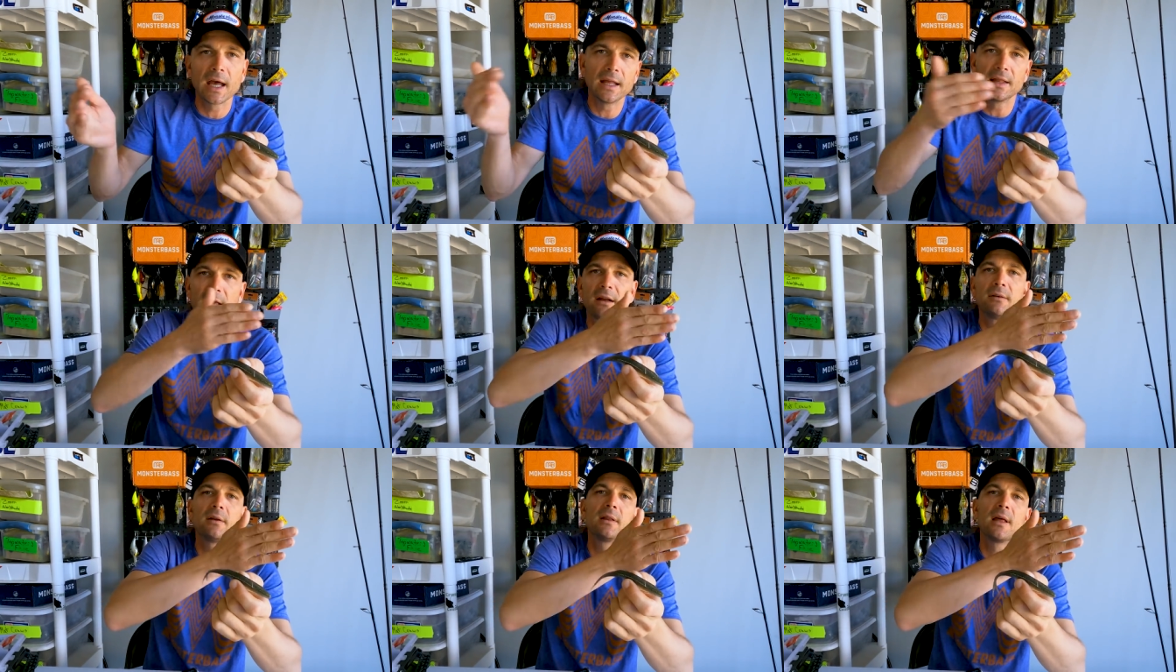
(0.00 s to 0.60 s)
and
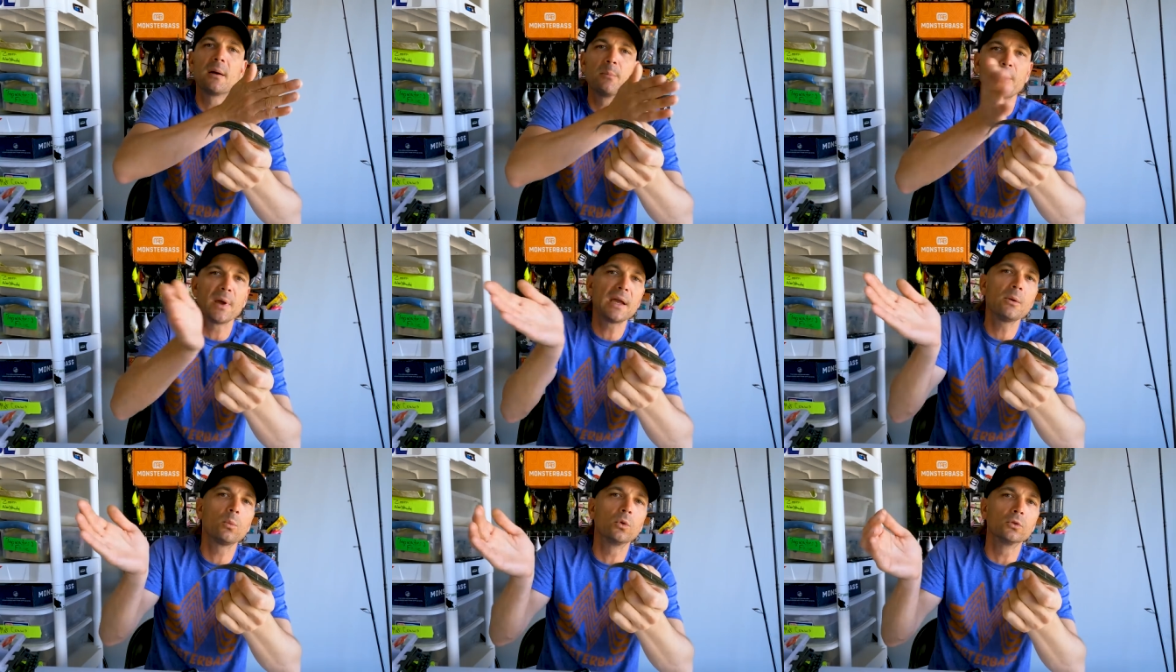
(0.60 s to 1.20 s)
that, that
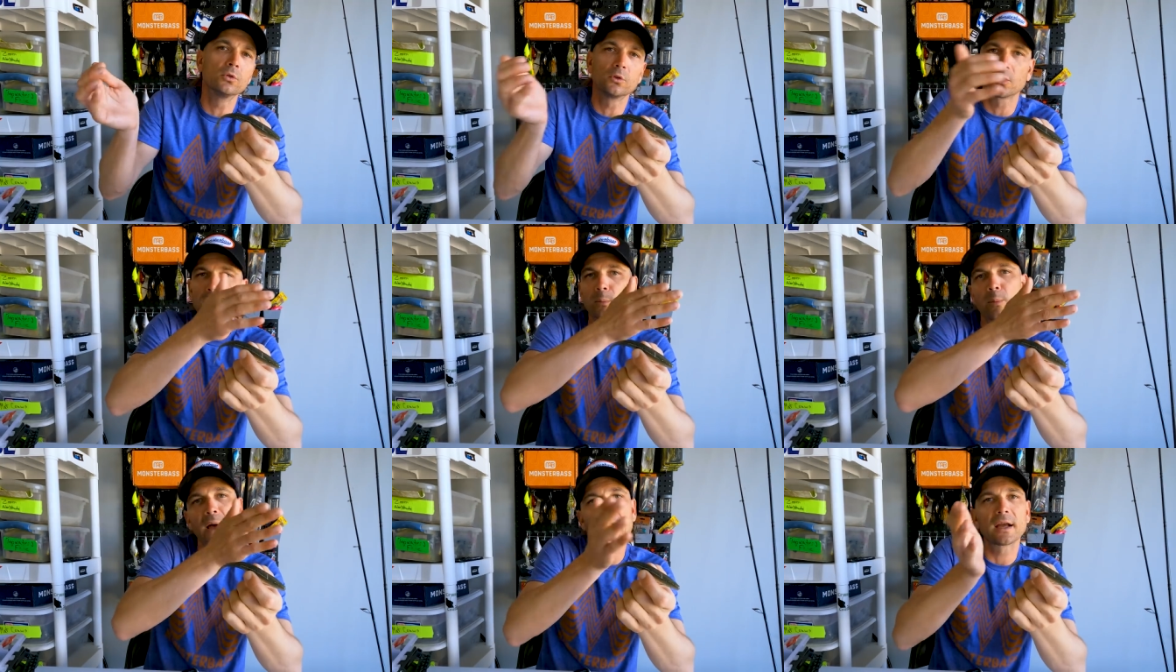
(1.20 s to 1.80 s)
bait will
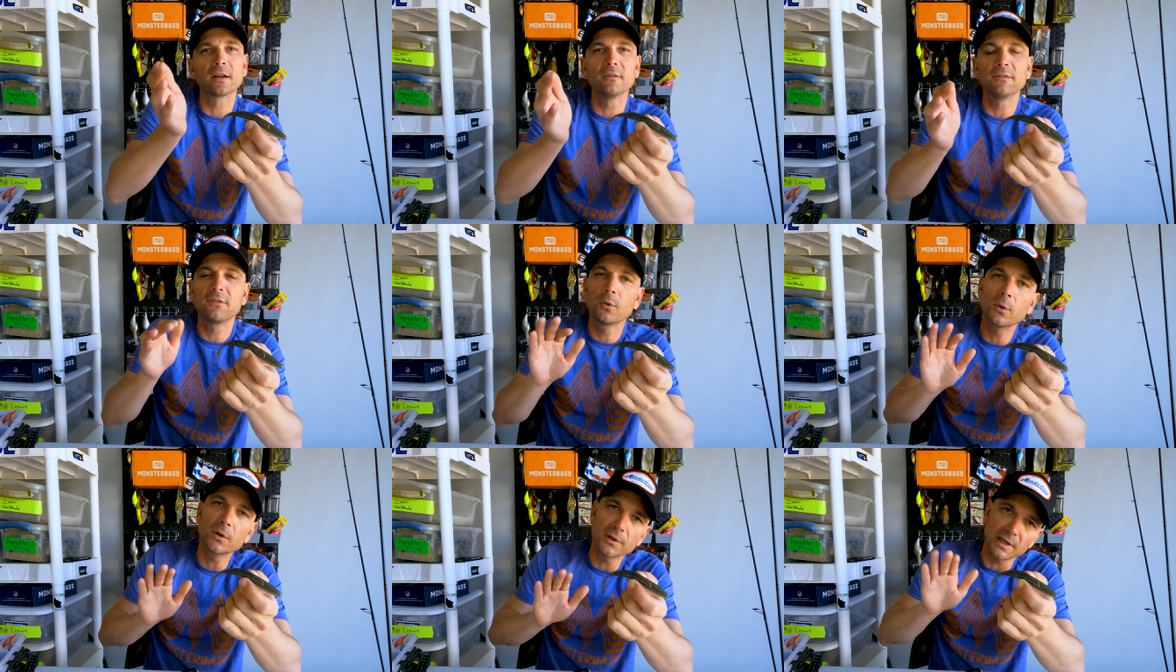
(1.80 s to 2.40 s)
jerk back and
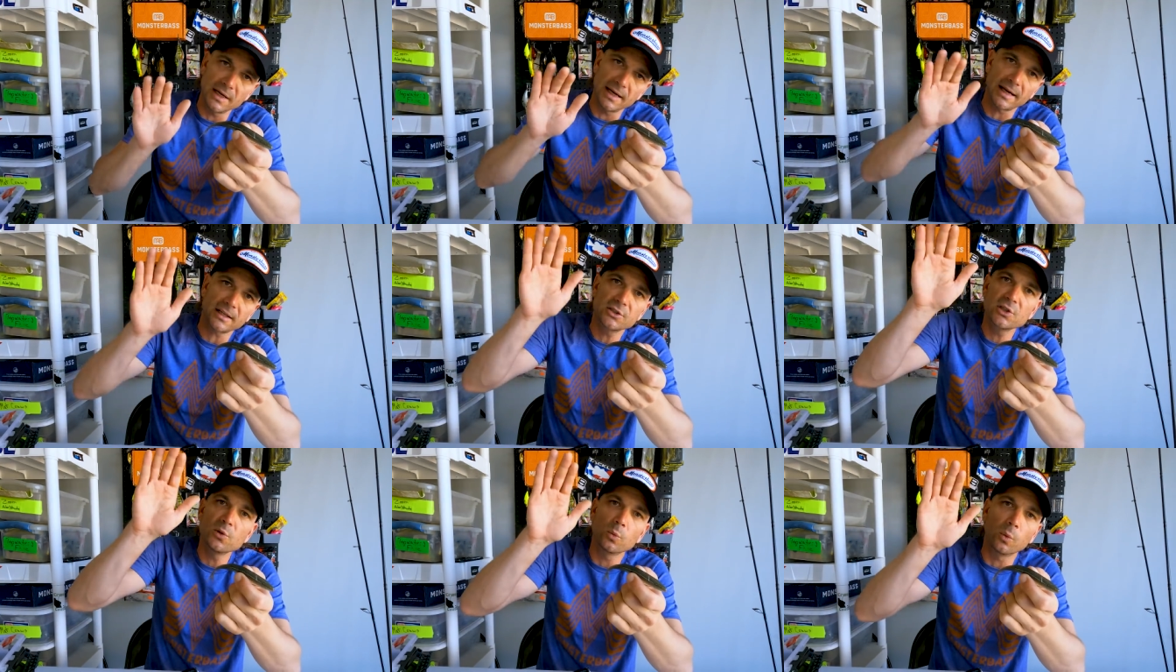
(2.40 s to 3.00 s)
forth and it
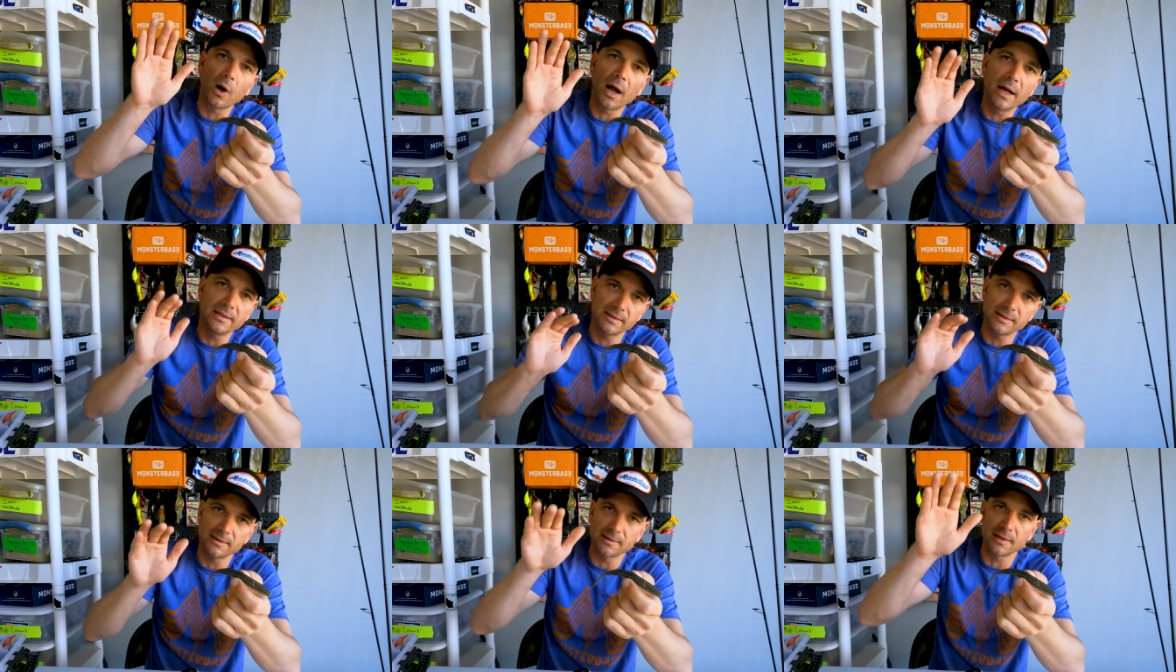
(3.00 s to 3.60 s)
actually
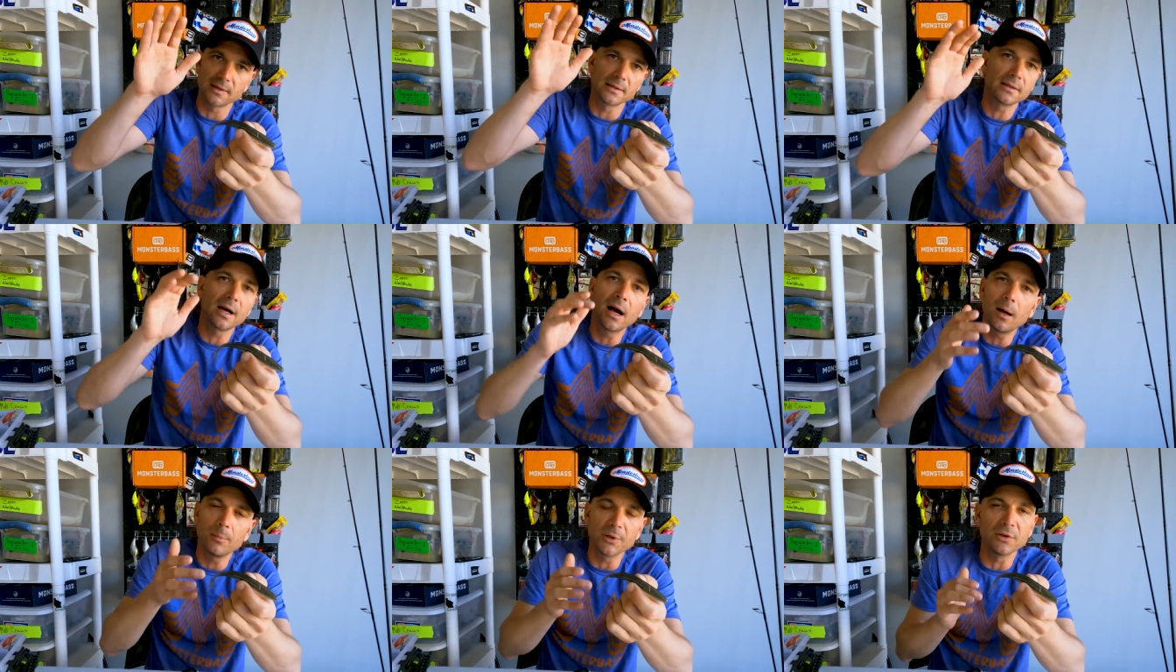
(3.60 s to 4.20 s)
rises to the
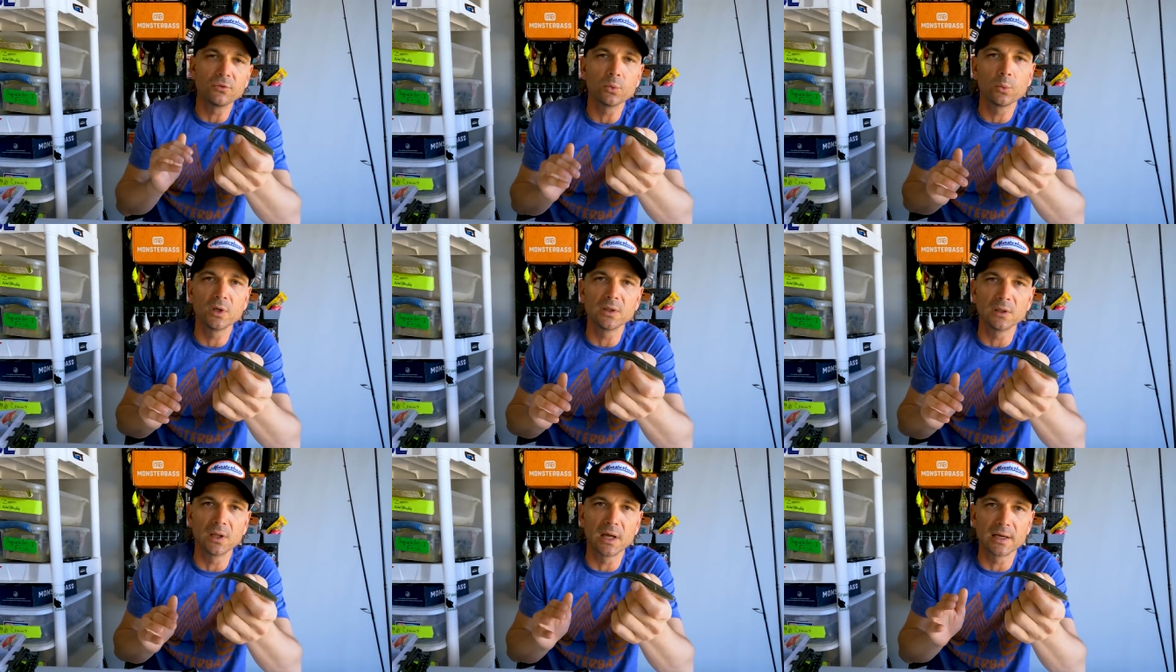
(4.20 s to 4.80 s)
top even
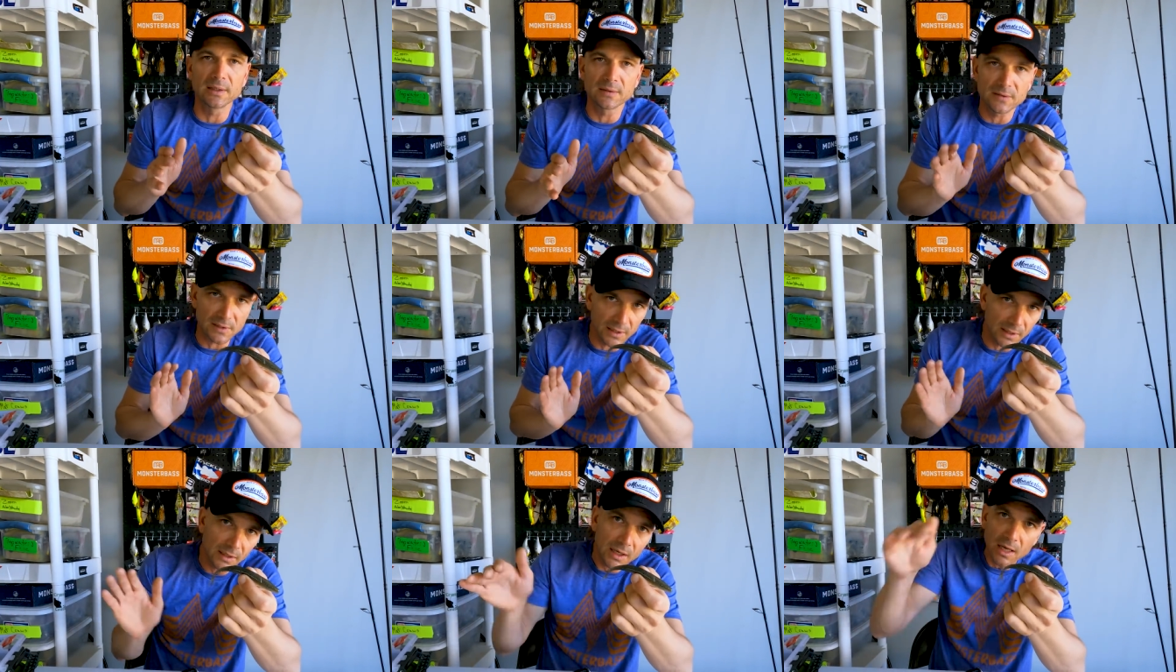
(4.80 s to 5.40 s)
when you let it
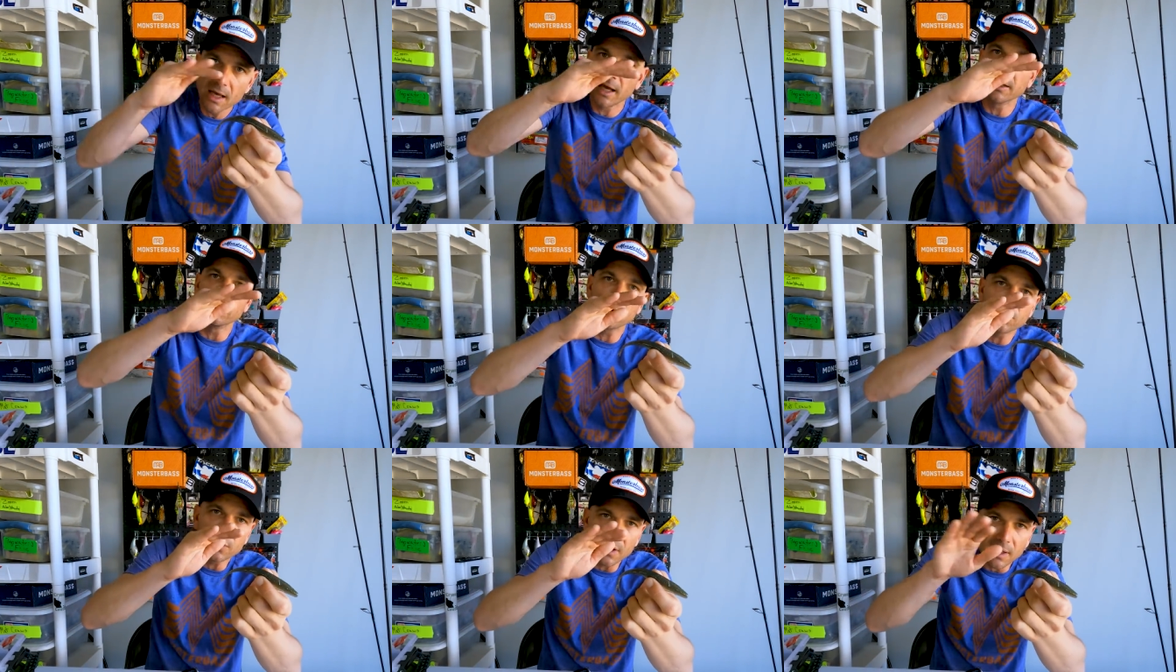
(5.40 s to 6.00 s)
sink, and
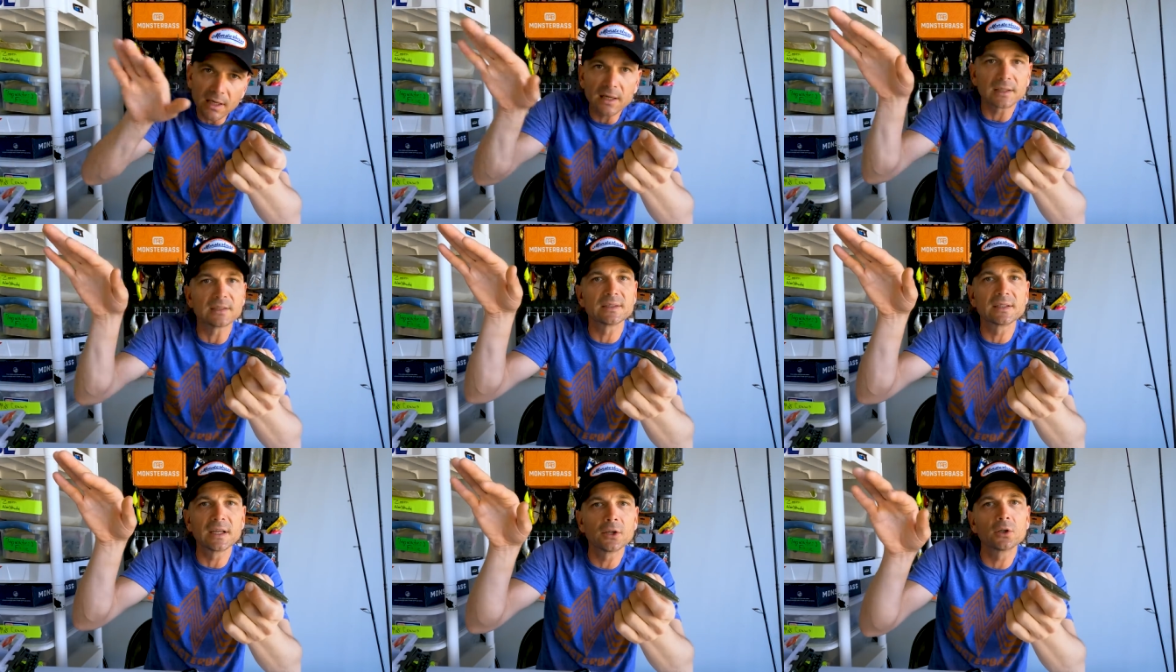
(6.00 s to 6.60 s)
you'll see it kind of
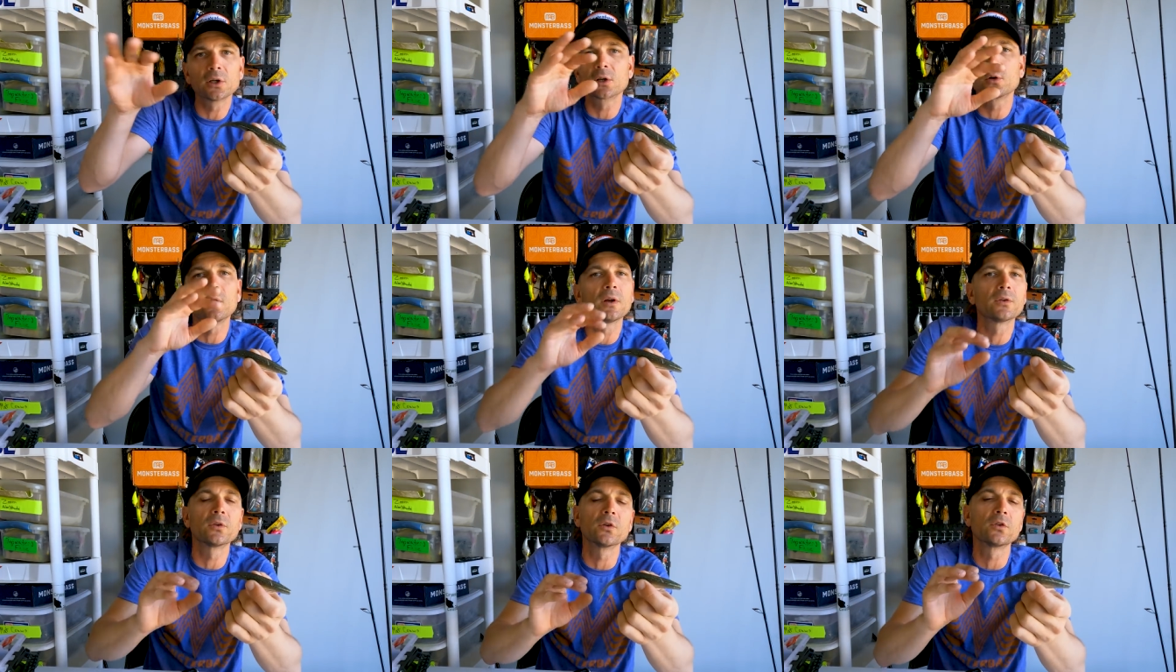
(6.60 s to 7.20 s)
skitter
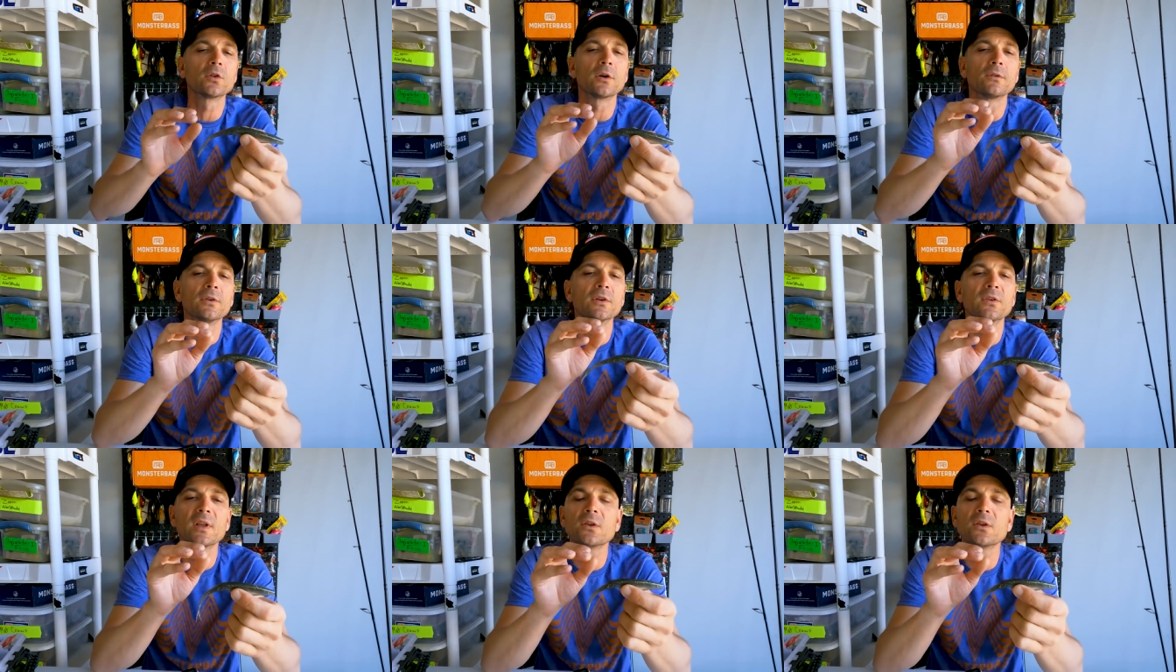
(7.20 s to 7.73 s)
across the surface.